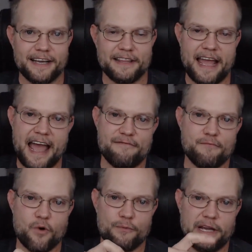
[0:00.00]
They have
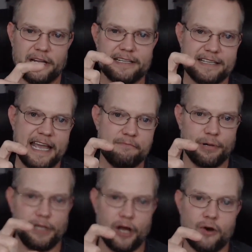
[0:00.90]
more real estate
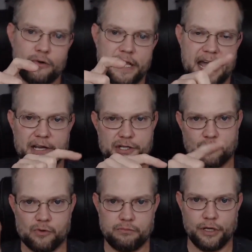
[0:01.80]
below the
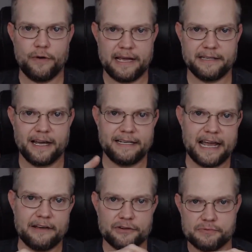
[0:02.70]
actual blue headline.
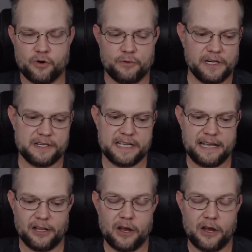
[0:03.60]
Now there's more real estate.